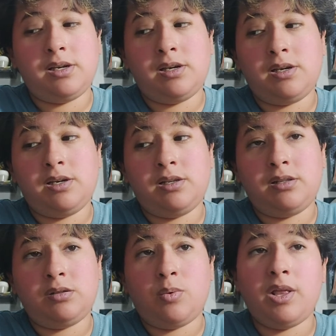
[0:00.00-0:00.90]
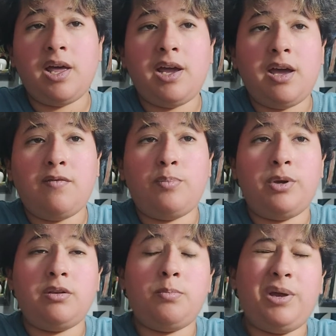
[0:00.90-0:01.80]
and while I have
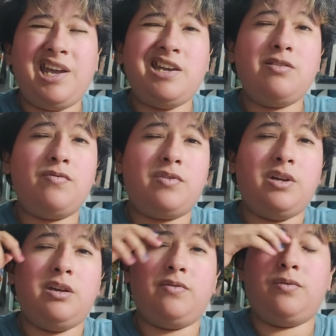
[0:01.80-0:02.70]
been pain-free